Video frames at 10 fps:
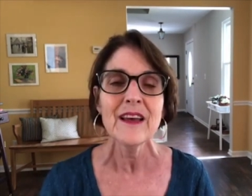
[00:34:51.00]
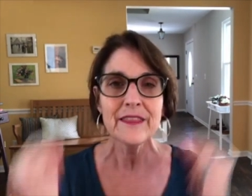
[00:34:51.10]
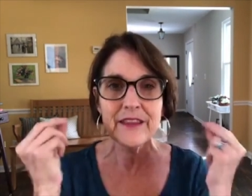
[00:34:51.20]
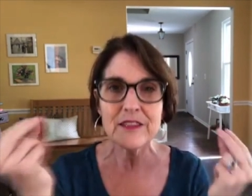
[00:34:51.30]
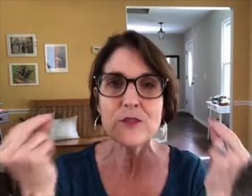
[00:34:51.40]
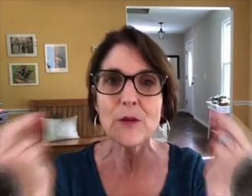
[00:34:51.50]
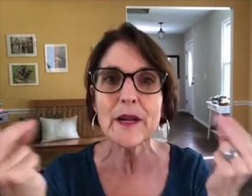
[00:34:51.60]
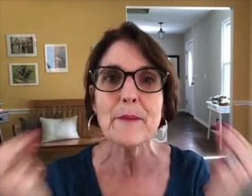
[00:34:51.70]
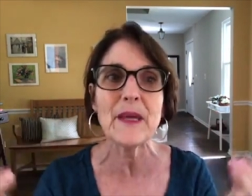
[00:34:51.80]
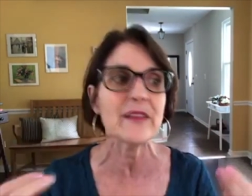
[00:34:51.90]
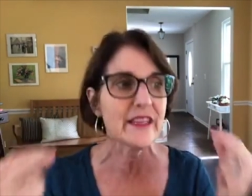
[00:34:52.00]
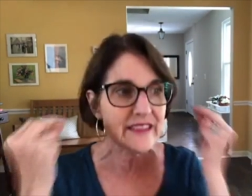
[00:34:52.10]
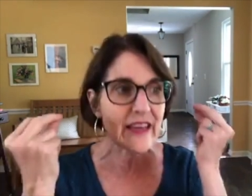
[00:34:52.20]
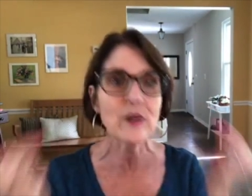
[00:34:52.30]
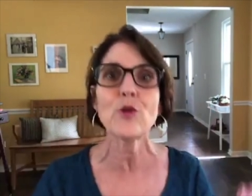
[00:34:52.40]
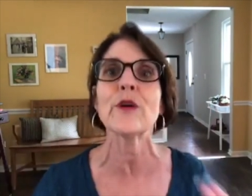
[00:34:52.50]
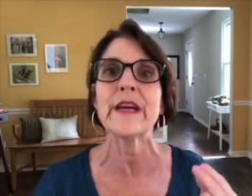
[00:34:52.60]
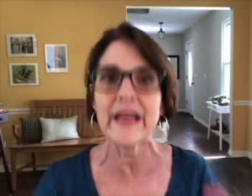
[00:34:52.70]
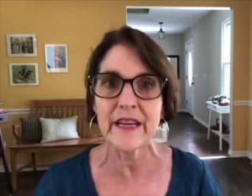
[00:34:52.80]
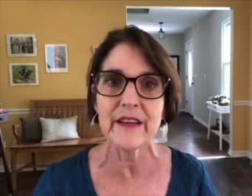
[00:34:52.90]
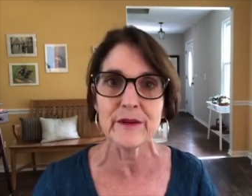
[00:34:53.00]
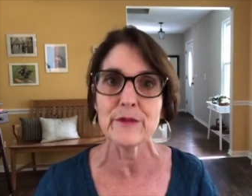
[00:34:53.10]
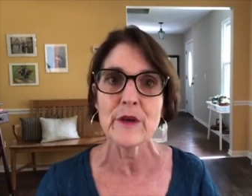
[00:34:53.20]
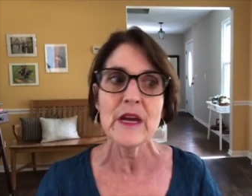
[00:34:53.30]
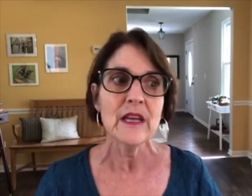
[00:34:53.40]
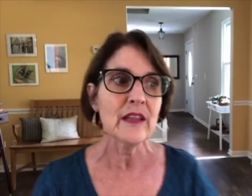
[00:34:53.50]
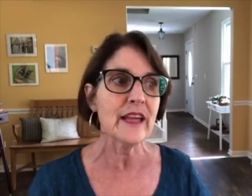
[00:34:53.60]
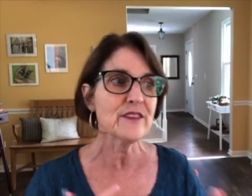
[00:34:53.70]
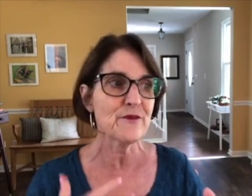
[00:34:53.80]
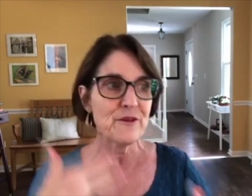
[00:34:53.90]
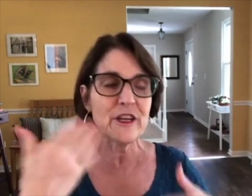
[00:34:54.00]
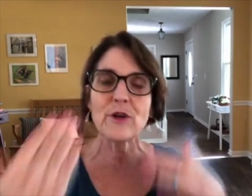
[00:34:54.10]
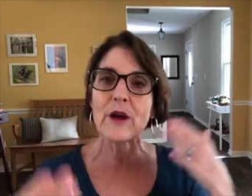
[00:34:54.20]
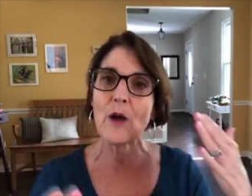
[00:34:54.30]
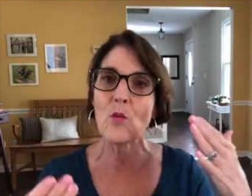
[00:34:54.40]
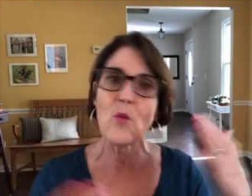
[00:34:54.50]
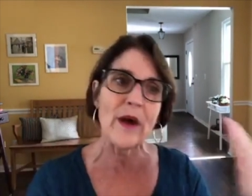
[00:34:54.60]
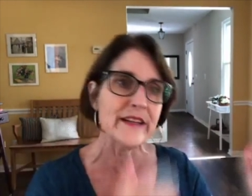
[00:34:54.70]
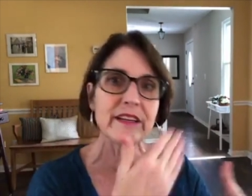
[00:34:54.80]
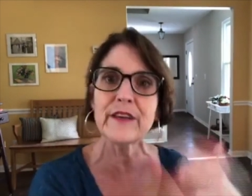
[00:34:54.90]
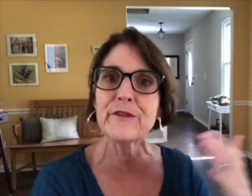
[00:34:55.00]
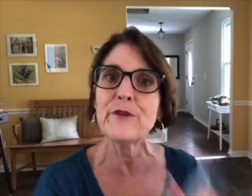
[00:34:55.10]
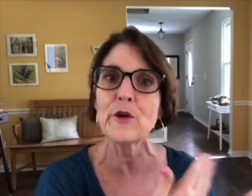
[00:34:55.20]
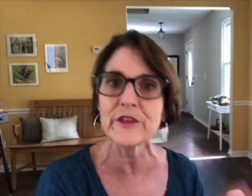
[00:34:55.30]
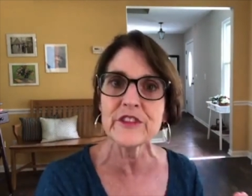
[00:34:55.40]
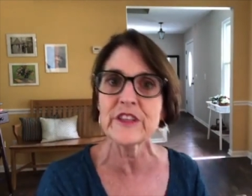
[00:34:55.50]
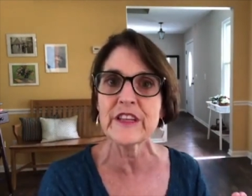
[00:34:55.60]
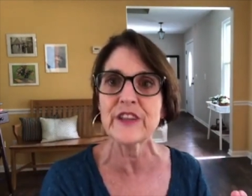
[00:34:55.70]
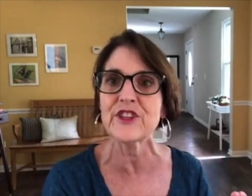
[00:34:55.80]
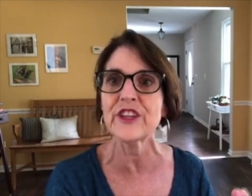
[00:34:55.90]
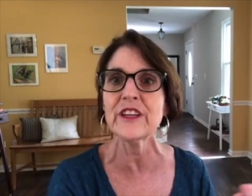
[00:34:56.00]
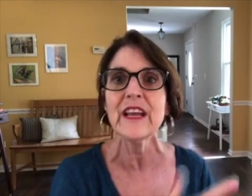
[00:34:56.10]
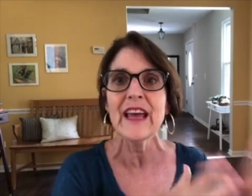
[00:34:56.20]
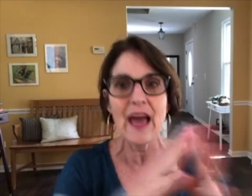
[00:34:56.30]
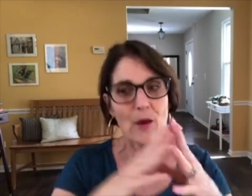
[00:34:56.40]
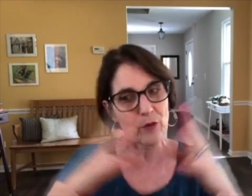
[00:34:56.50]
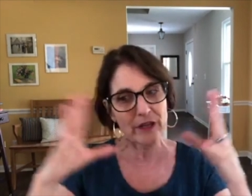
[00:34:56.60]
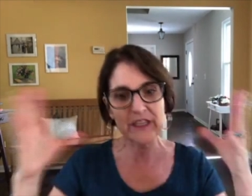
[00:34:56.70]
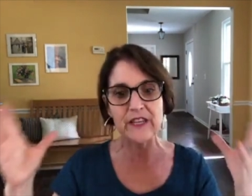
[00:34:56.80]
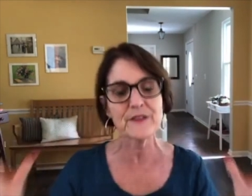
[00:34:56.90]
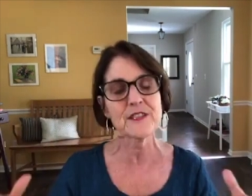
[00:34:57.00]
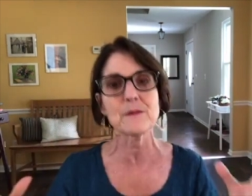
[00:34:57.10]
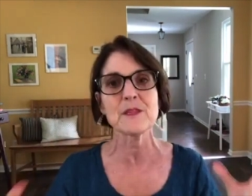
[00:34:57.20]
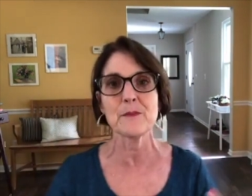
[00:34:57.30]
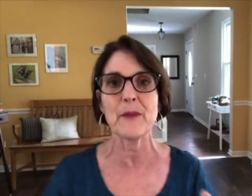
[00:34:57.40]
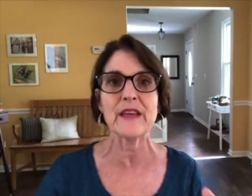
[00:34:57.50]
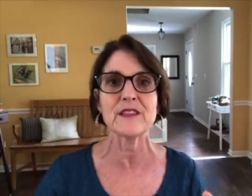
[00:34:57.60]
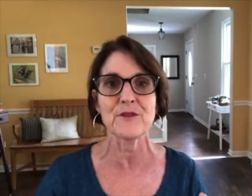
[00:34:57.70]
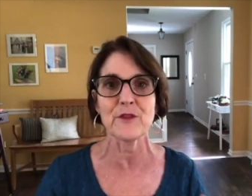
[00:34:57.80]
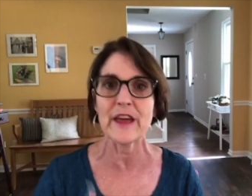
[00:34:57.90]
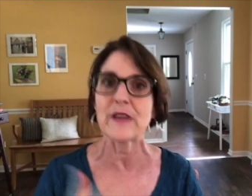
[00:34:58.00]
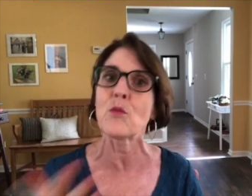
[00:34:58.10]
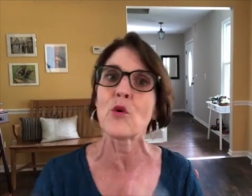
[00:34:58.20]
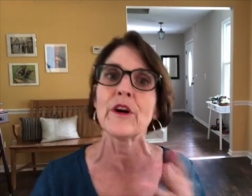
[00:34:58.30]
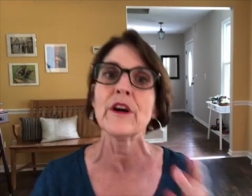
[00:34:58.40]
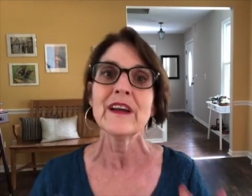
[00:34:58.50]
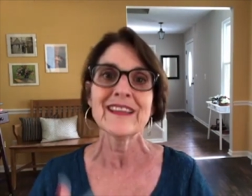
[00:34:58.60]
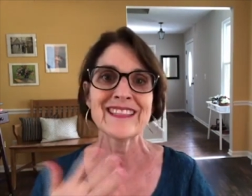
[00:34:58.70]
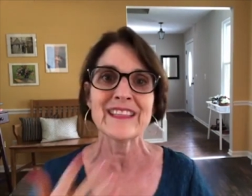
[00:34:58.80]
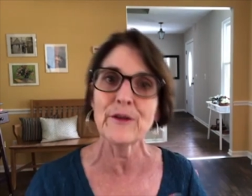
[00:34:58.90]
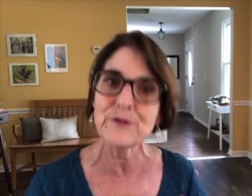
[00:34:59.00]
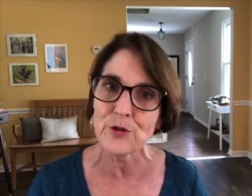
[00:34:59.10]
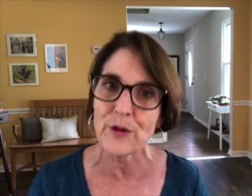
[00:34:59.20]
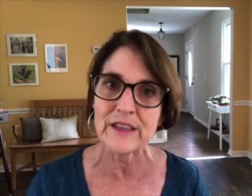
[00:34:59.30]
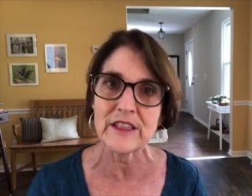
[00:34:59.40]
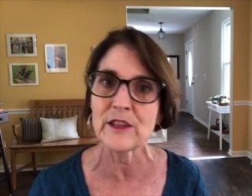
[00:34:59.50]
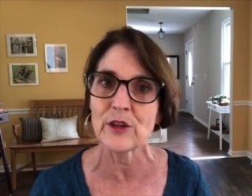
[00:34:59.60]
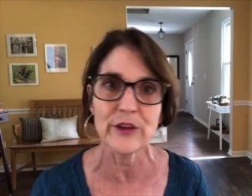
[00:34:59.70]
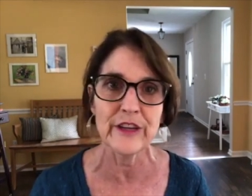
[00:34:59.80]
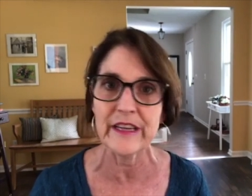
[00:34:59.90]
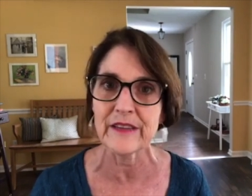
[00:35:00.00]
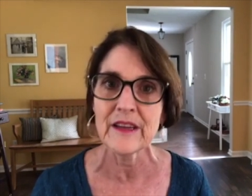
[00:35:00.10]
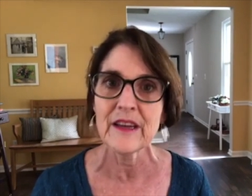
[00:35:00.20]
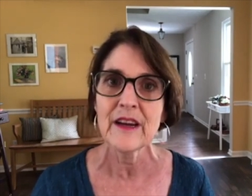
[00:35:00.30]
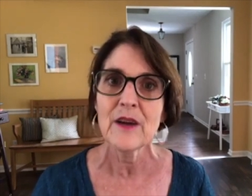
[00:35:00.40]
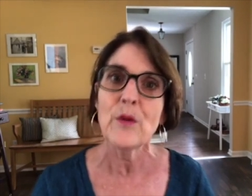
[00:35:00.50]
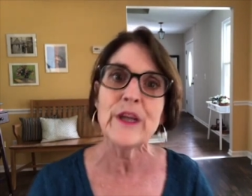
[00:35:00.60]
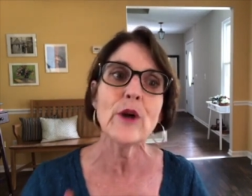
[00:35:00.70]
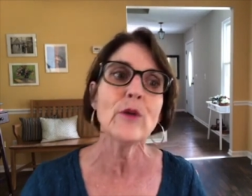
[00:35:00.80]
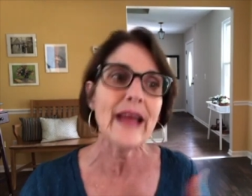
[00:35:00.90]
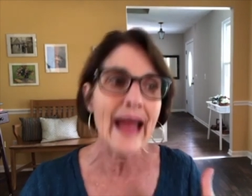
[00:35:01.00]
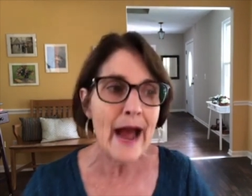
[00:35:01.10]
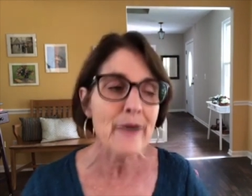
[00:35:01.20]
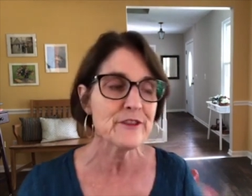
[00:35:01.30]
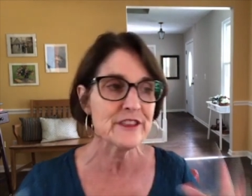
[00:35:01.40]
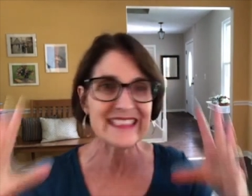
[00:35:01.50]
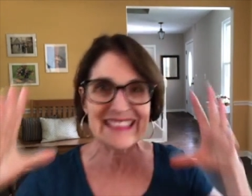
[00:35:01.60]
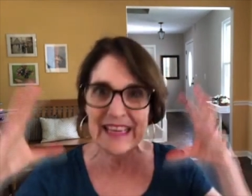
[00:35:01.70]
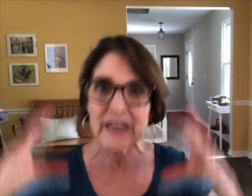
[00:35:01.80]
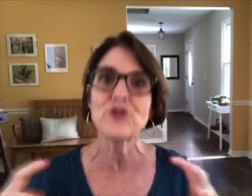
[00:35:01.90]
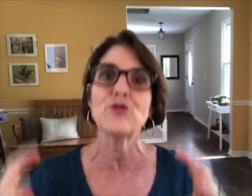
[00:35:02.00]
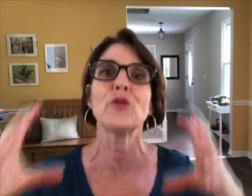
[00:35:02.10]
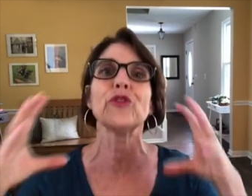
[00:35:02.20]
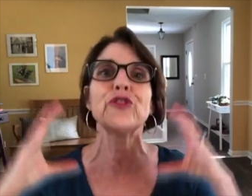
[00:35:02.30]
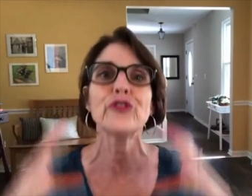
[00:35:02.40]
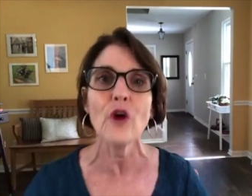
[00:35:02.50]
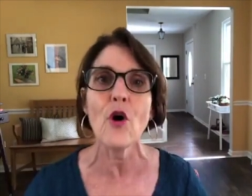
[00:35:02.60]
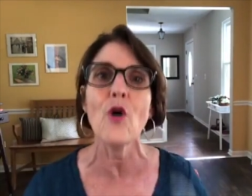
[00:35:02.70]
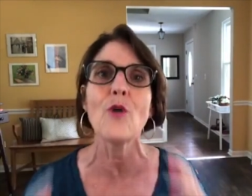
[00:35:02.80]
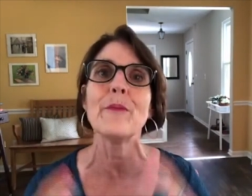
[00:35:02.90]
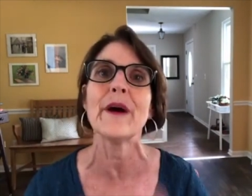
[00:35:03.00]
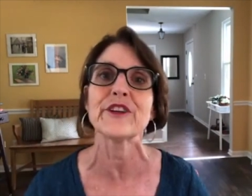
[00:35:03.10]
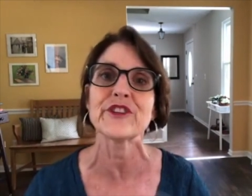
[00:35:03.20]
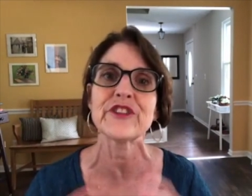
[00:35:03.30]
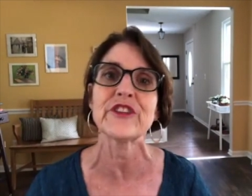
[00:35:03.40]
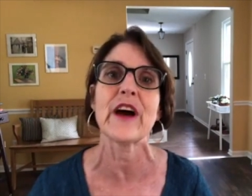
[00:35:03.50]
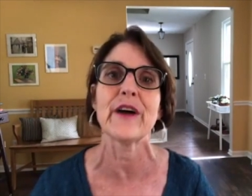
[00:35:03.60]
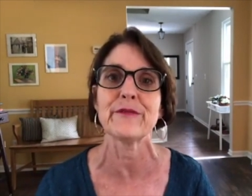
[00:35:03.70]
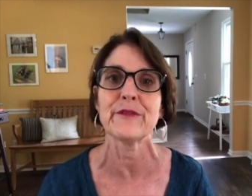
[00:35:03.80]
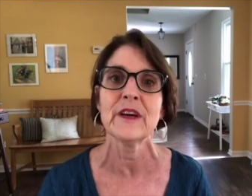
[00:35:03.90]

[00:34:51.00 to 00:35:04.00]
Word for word: This is what I mean. Let's get creative. Let's figure out when to give focused attention and when to give some space for that more self-directed learning. We don't have to schedule so much stuff